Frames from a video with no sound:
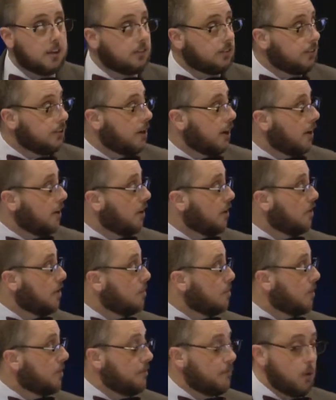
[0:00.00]
Scenario
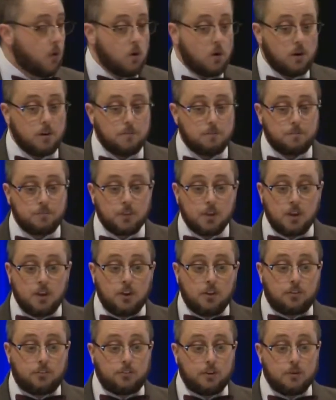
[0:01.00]
number 4,
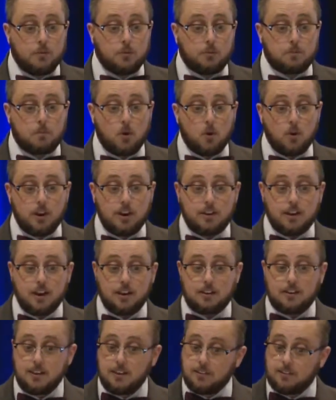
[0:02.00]
student was born in
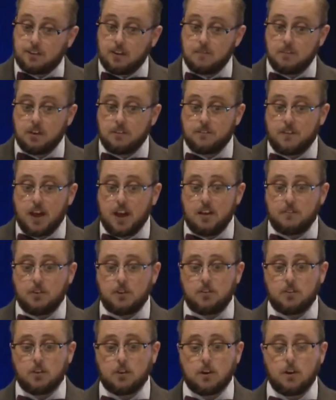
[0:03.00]
1975
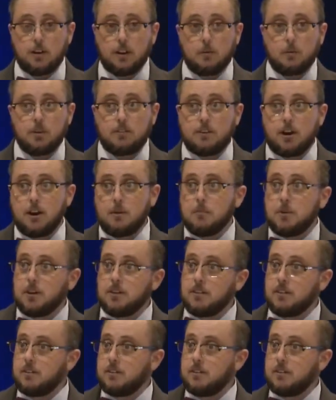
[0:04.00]
and took early retirement,